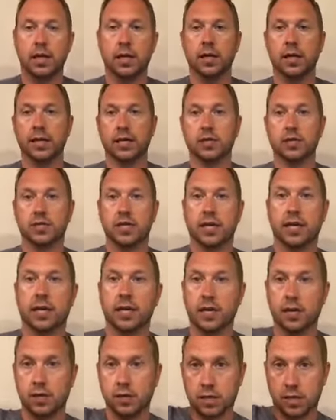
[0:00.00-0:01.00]
Like you say
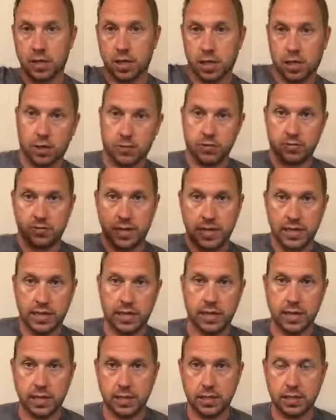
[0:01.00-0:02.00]
heel, the dog comes right
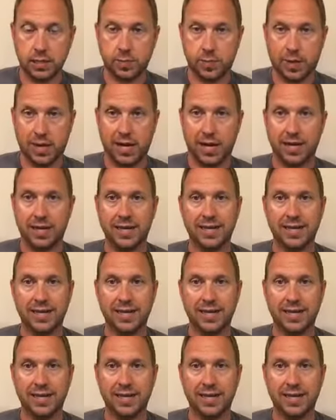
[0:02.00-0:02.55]
into this spot.